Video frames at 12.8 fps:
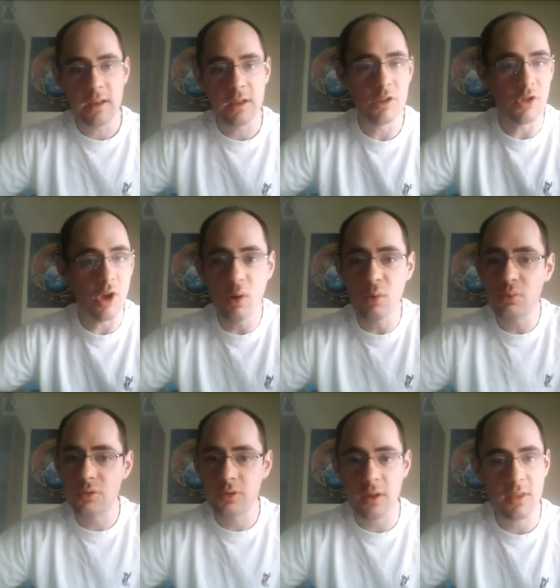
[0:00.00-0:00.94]
You
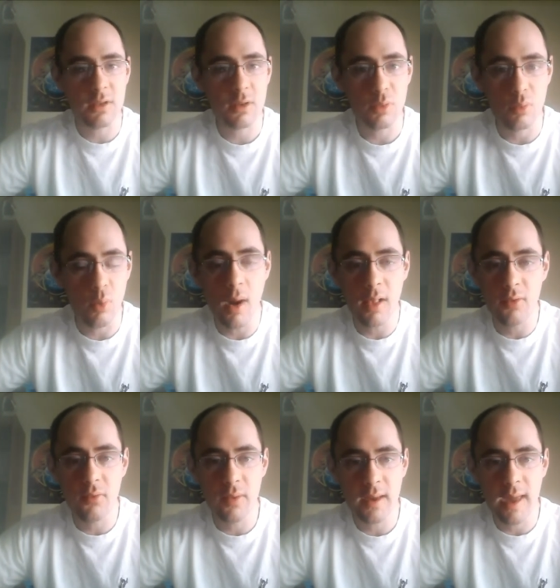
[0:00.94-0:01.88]
don't
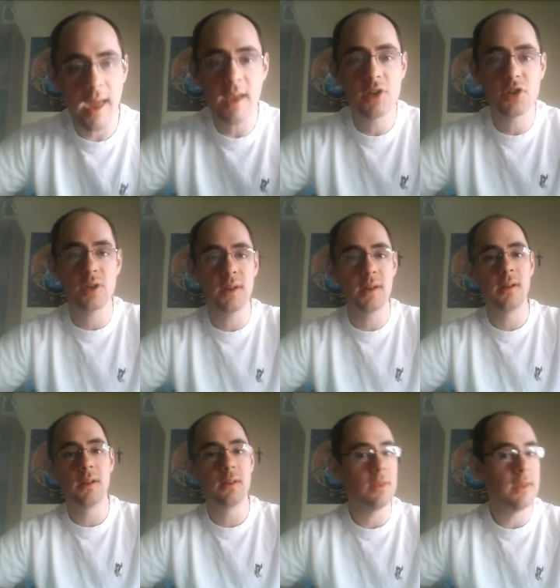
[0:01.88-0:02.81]

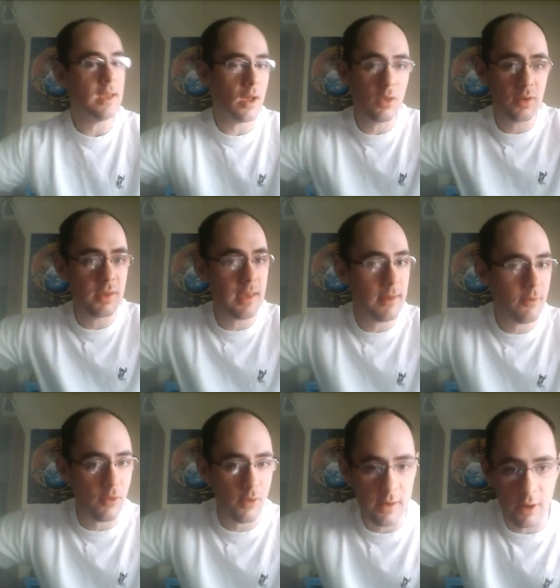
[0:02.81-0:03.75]
disqualification the other
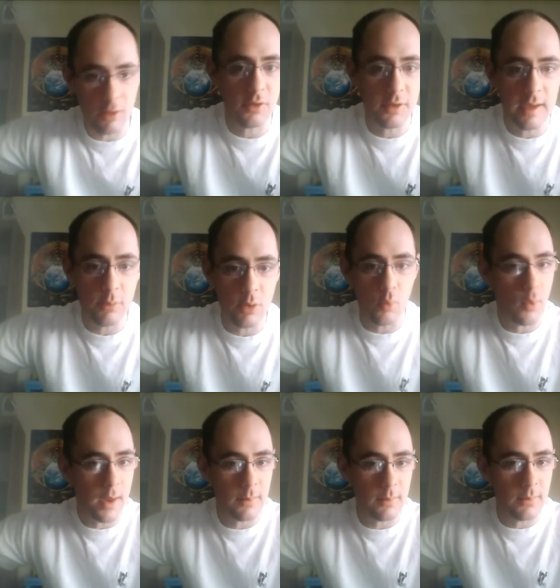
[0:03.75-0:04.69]
team for the other team to
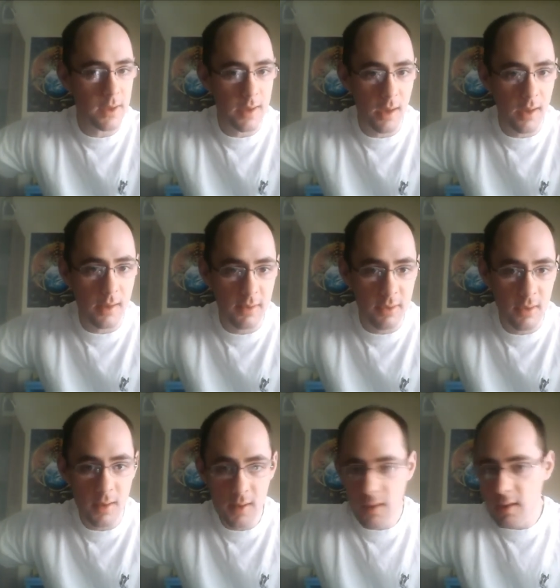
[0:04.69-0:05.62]
win,
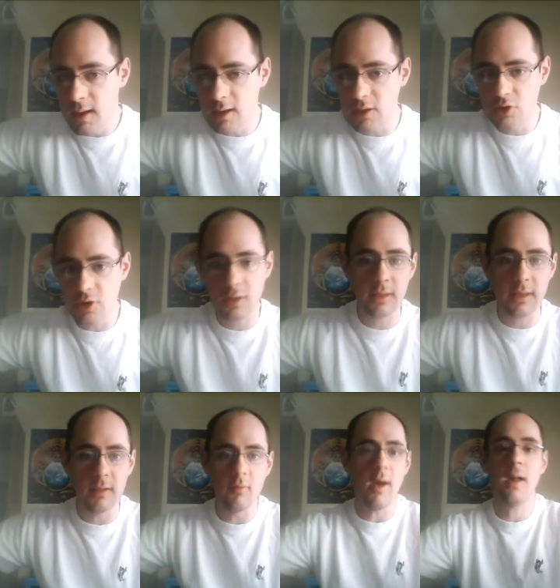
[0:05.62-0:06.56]
because it just
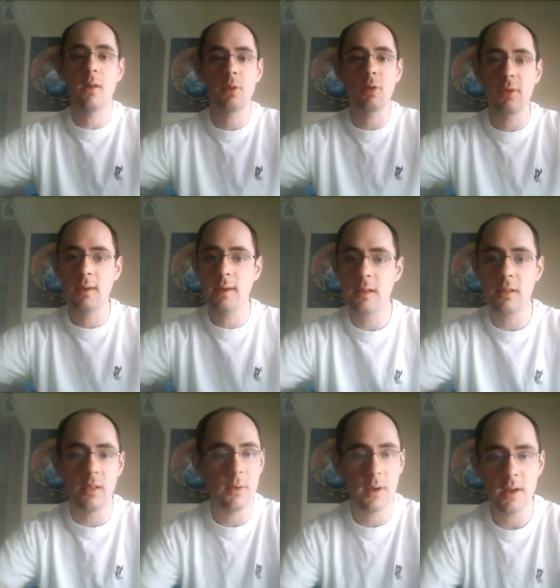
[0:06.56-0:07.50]
devalues the
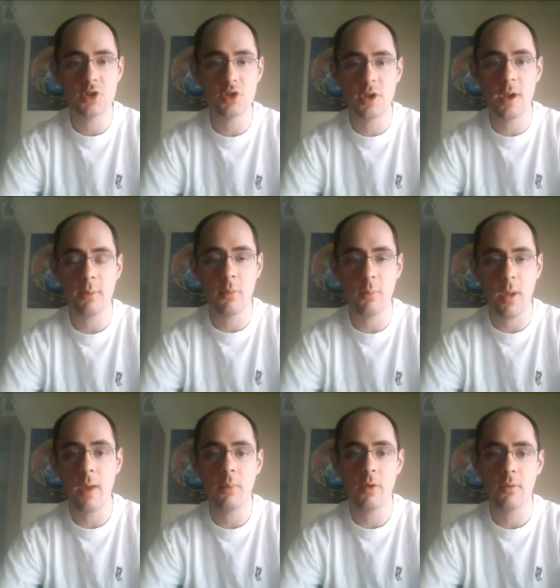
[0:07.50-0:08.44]
Elimination Chamber
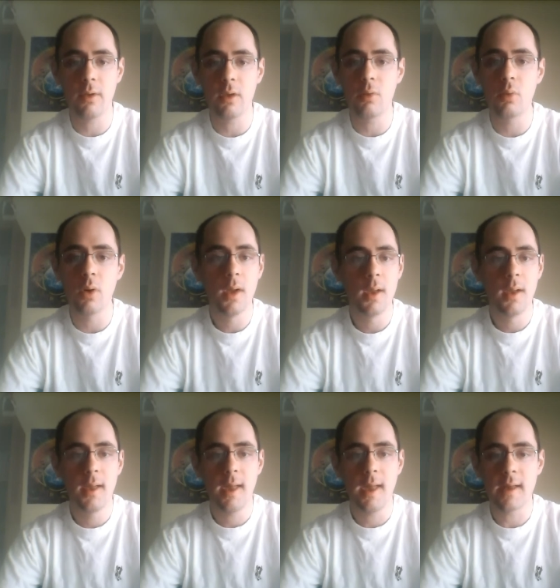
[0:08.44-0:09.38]
pay-per-view.
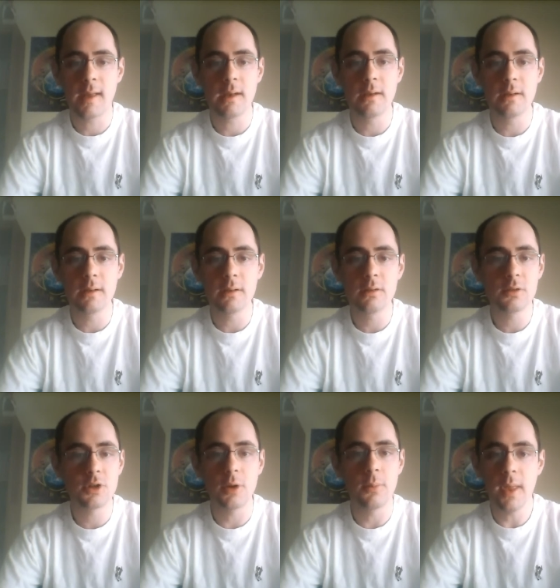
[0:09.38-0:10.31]

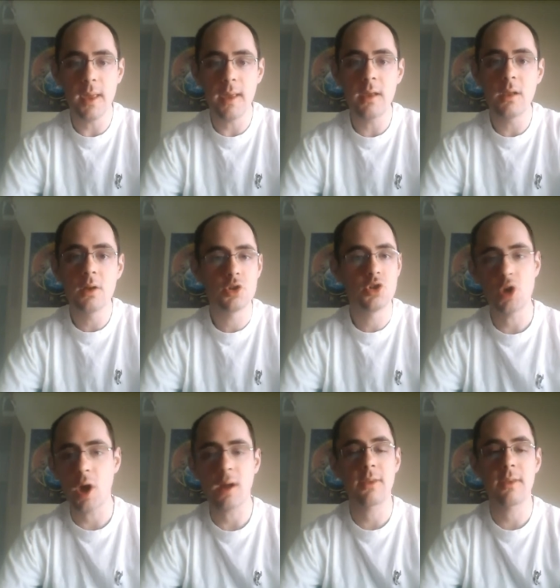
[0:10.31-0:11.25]
And to me,
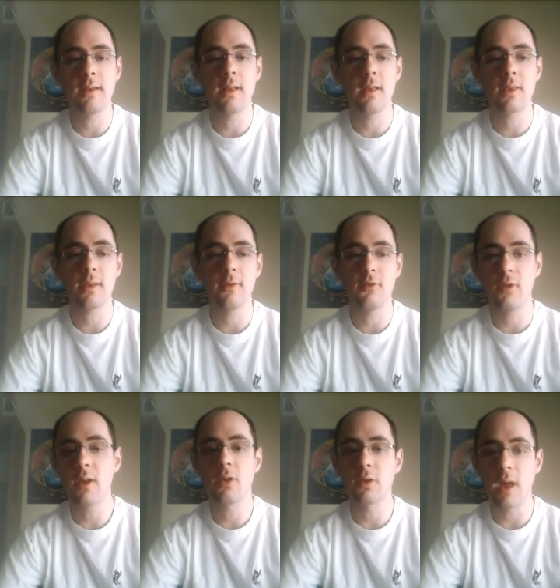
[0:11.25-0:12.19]
John Cena is a
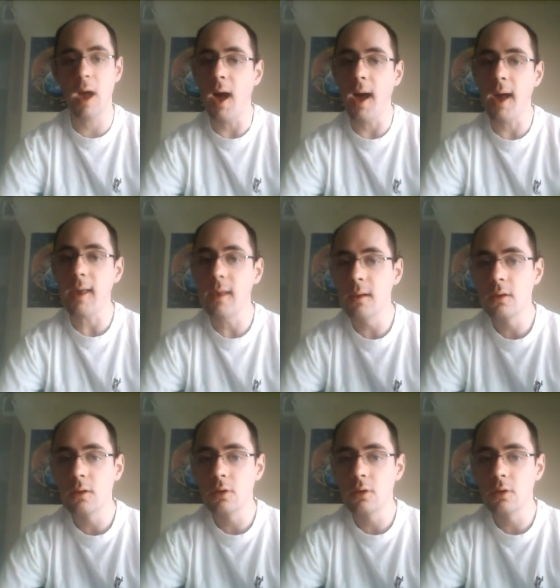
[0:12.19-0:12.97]
filler guy.